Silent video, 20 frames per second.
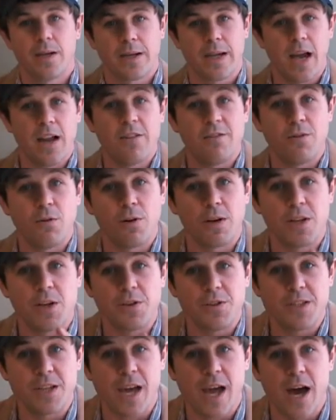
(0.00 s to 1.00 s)
California, you
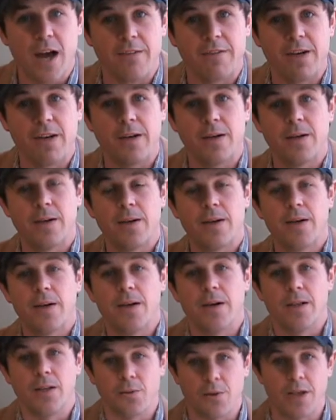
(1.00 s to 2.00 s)
stay out of it.
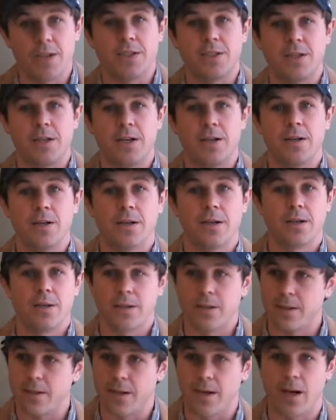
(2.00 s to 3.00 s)
And the rest of you,
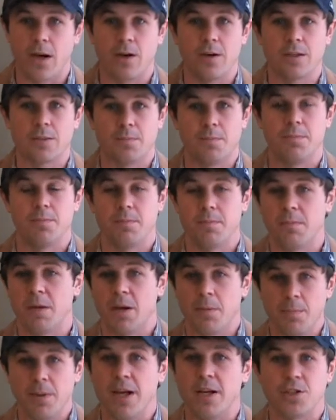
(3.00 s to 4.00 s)
it's been
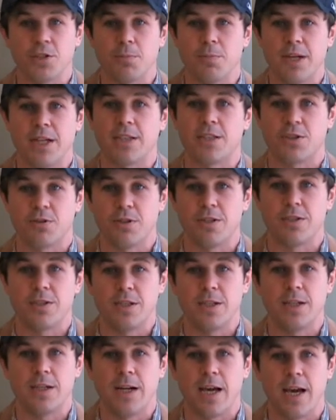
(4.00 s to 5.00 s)
a pleasure ministering to
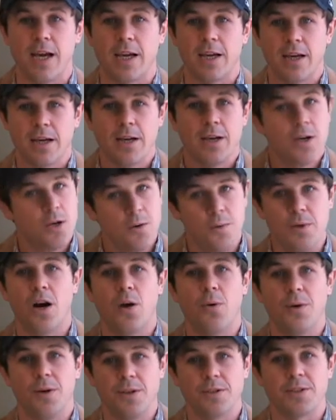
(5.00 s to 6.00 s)
you today. We'll
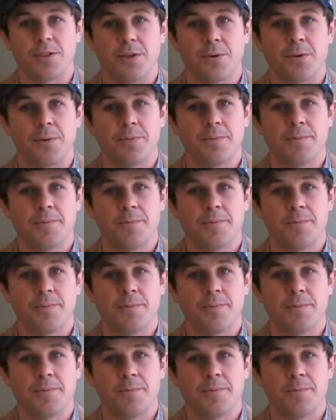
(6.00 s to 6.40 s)
all real soon.